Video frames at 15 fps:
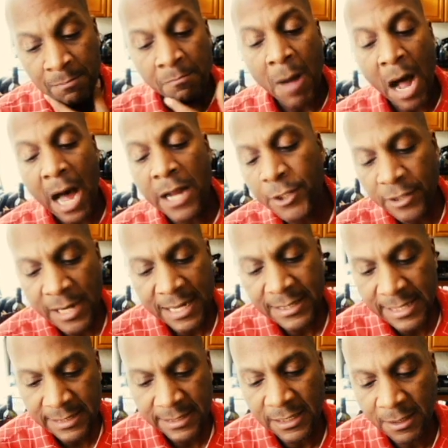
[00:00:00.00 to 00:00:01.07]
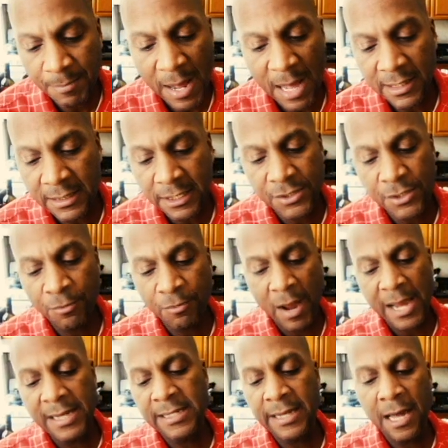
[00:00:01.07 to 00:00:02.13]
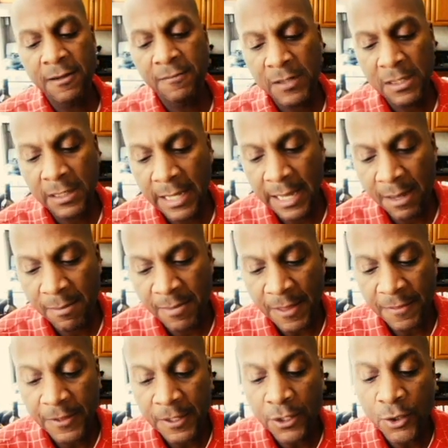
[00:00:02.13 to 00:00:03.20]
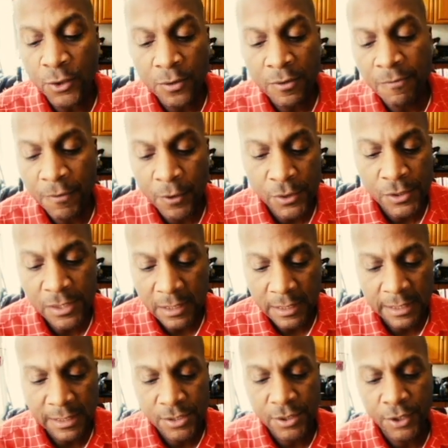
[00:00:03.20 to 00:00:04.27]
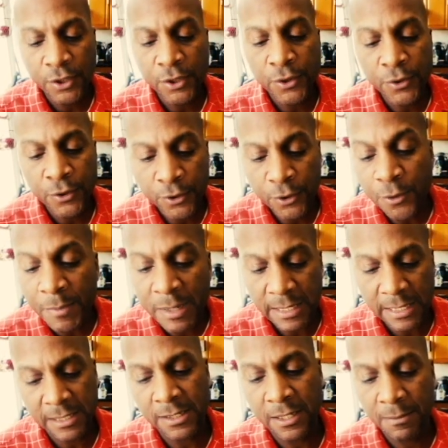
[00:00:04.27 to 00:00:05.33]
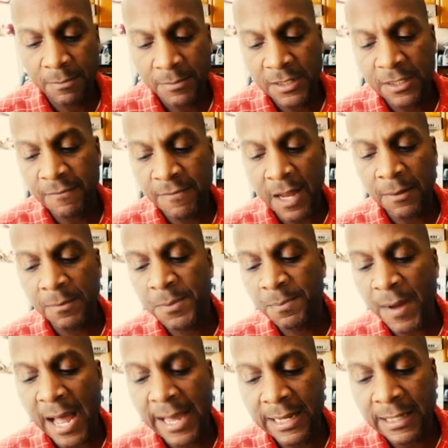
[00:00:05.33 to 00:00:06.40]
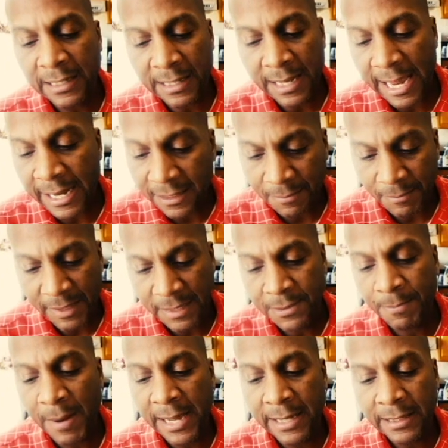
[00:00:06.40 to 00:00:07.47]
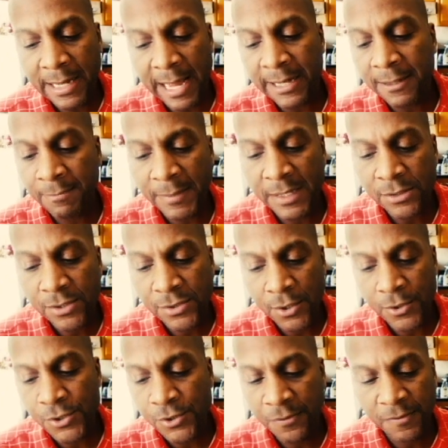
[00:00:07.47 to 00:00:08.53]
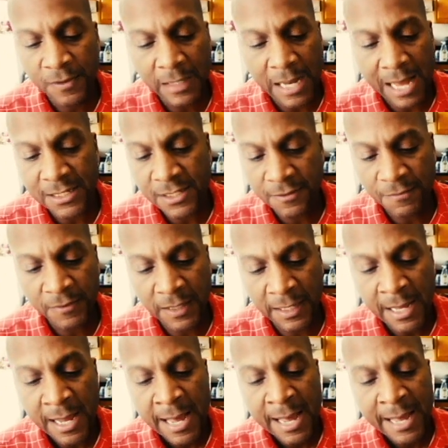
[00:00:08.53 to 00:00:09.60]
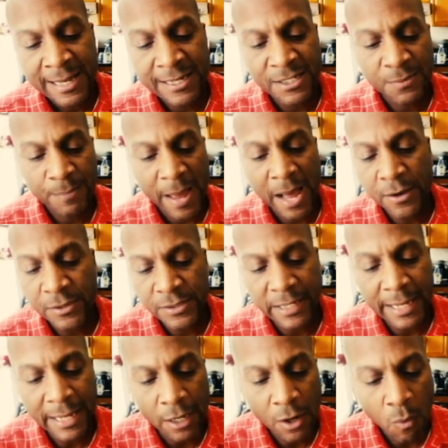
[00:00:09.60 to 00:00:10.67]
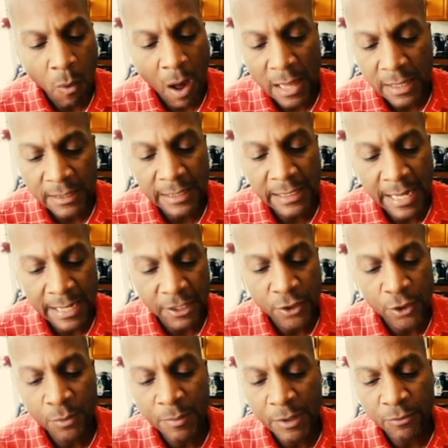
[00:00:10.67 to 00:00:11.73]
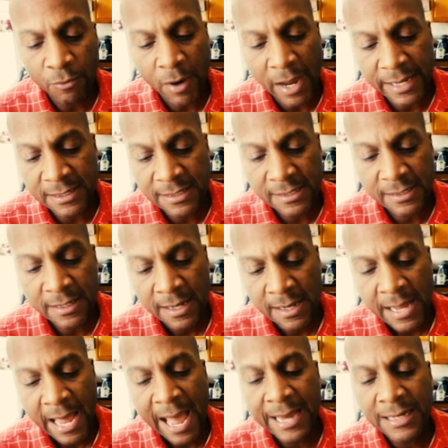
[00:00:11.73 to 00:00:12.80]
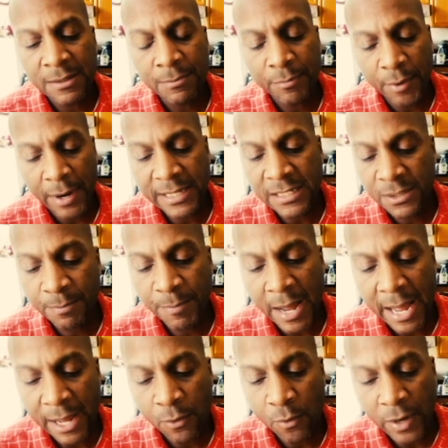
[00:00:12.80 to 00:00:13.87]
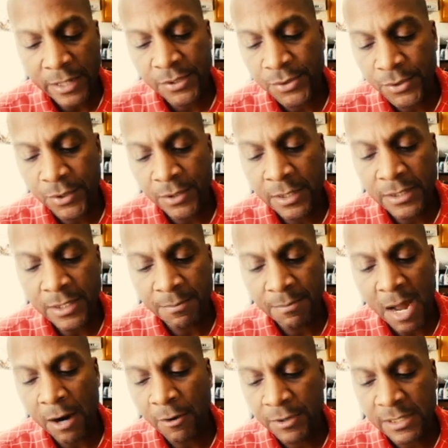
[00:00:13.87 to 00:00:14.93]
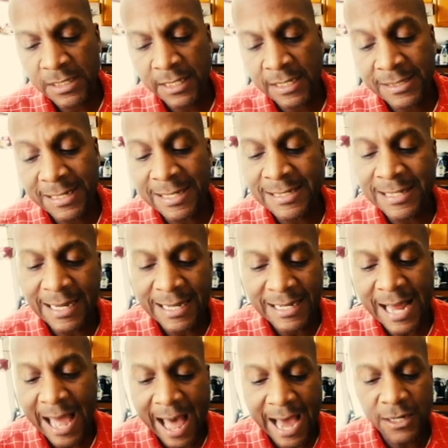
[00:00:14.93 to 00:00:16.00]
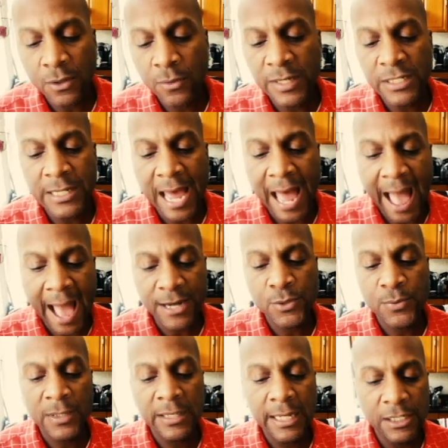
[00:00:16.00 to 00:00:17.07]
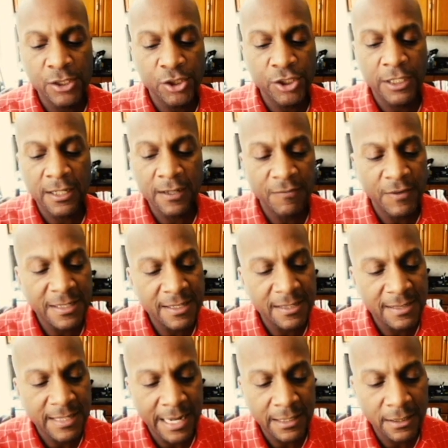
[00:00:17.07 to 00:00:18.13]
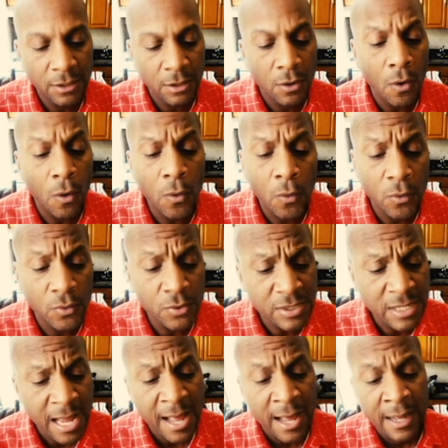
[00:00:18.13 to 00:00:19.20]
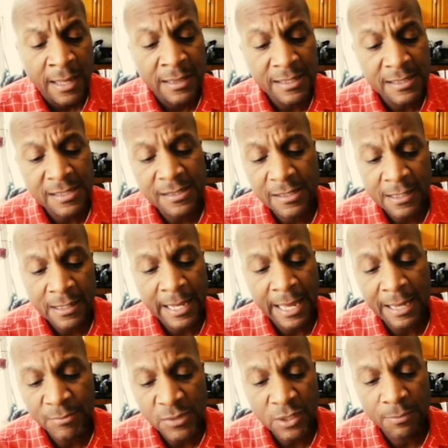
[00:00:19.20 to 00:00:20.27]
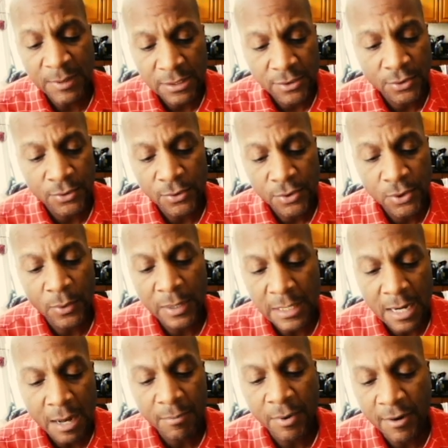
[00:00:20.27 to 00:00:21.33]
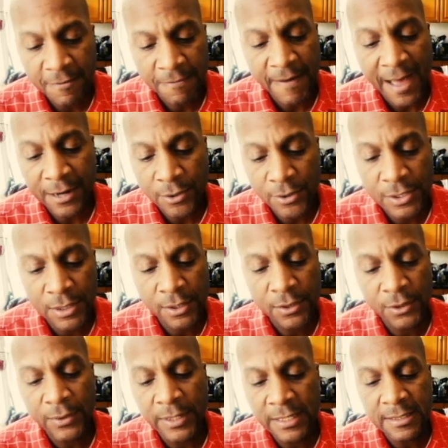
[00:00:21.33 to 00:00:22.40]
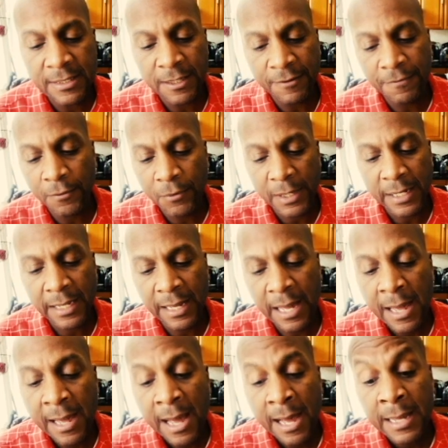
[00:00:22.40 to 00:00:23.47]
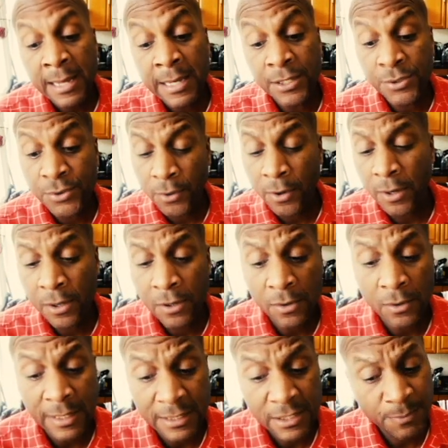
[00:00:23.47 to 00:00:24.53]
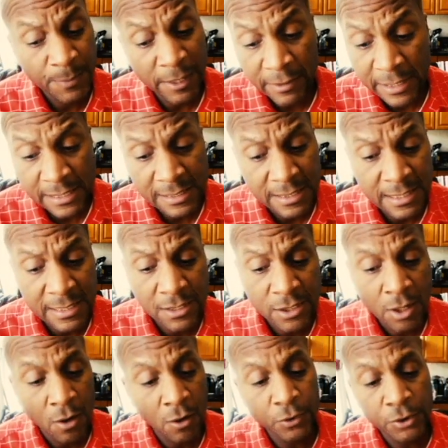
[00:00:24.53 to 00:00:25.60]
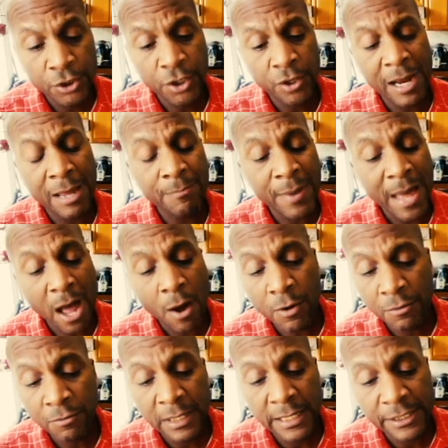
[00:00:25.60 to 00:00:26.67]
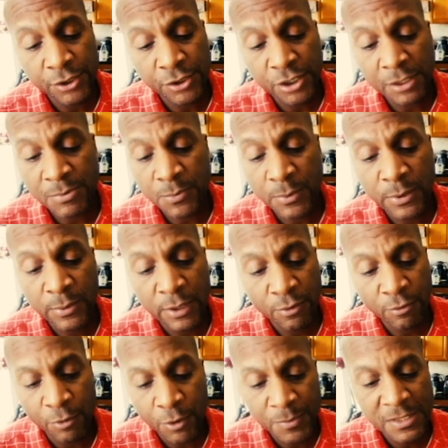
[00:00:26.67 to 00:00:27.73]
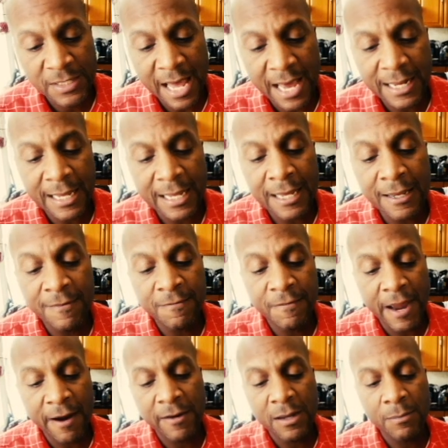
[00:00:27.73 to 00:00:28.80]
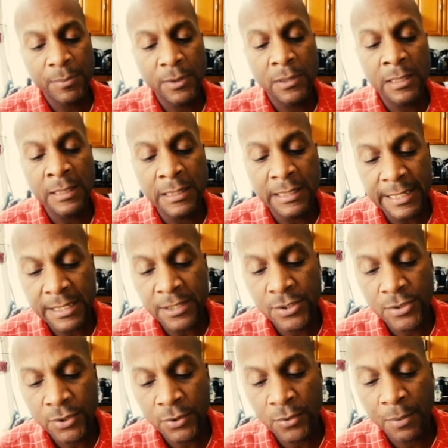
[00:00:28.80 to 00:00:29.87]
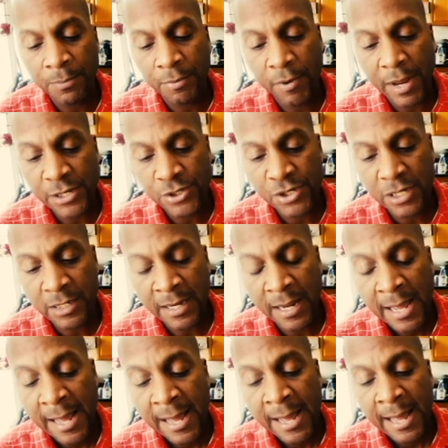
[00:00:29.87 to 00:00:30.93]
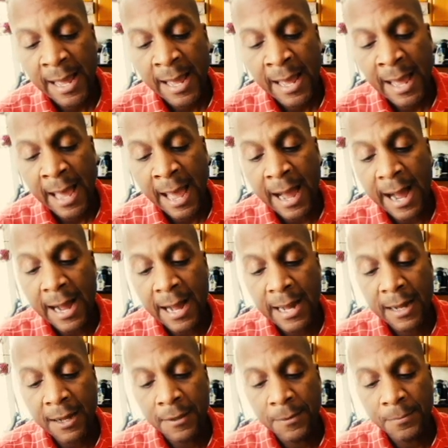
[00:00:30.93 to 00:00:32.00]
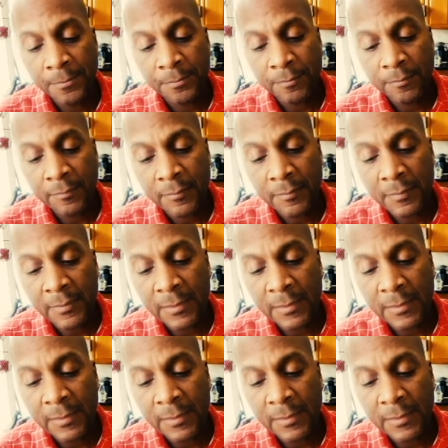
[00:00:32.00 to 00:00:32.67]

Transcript: modern identity politics arising out of a claim that the universalist humanism developed by Enlightenment, by Enlightenment social philosophy, espousing equality and human rights and embraced by Western democracies, is inadequate to actually achieve its stated goals. This is claimed to be due to a number of factors, including differing historical experiences, culture, and power relationships between groups that invariably lead to oppression, um,